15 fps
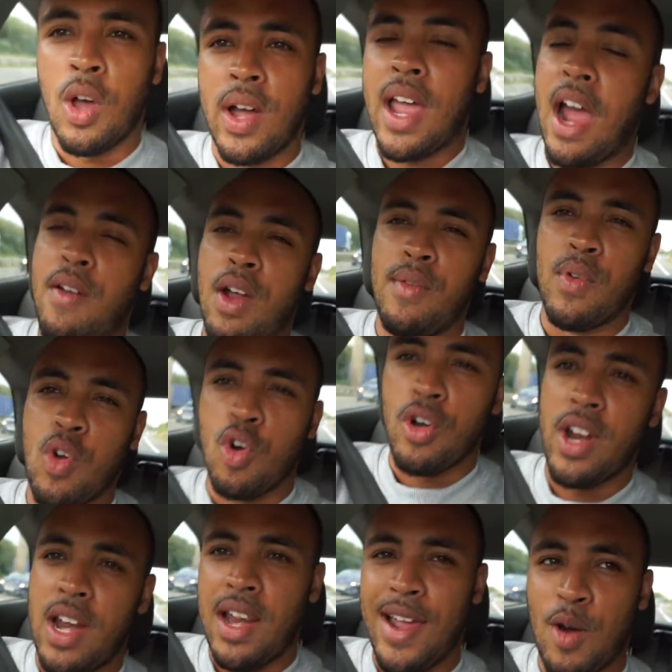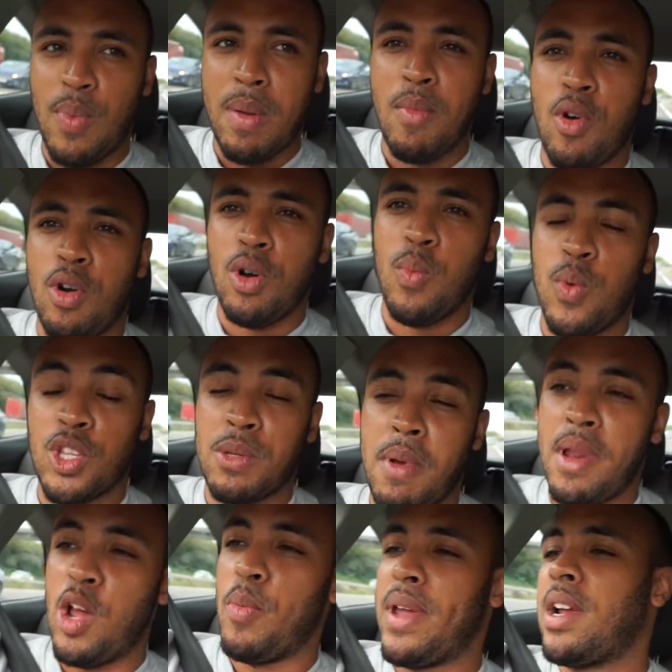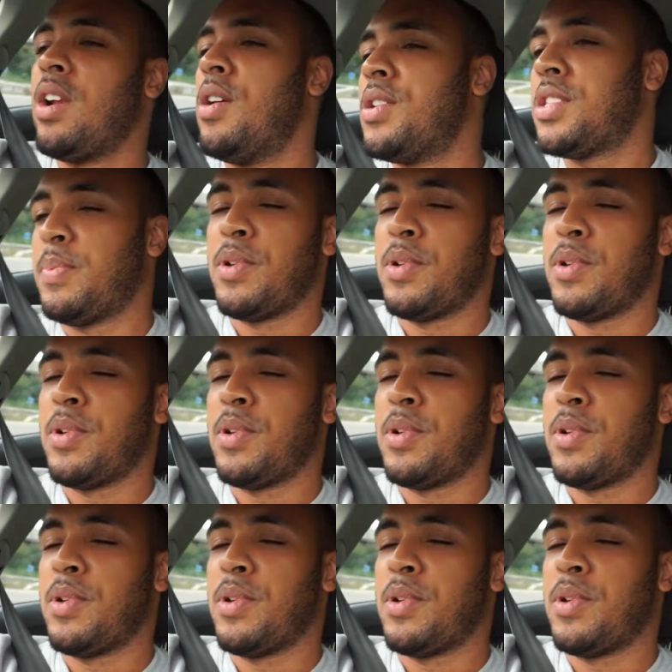I'll carry on recording a little bit more once I'm a little bit closer,